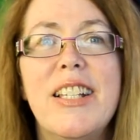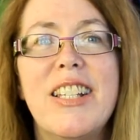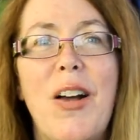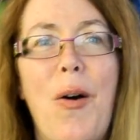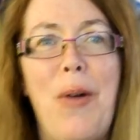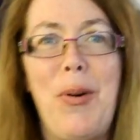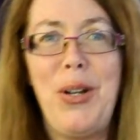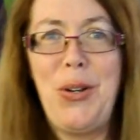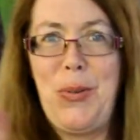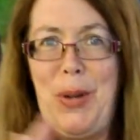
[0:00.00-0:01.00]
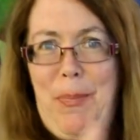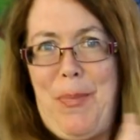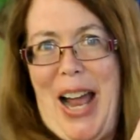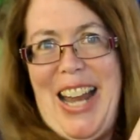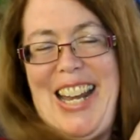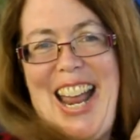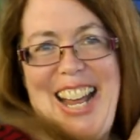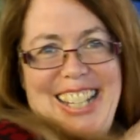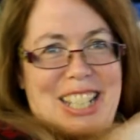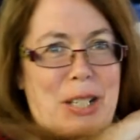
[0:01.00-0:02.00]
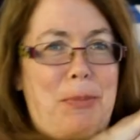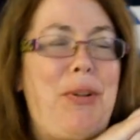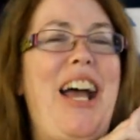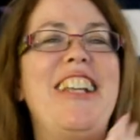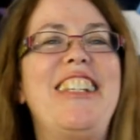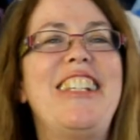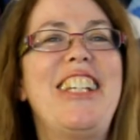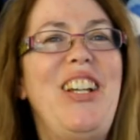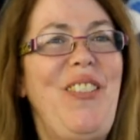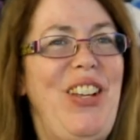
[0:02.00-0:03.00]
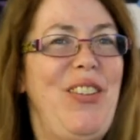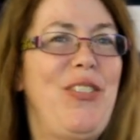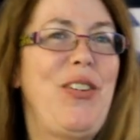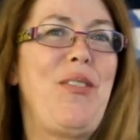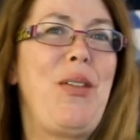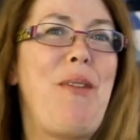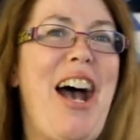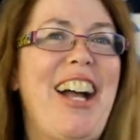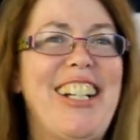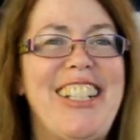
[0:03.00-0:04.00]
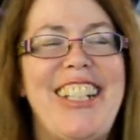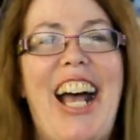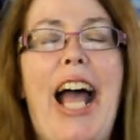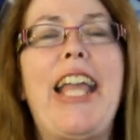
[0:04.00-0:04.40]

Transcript: So I wonder what my next surprise is going to be from the box.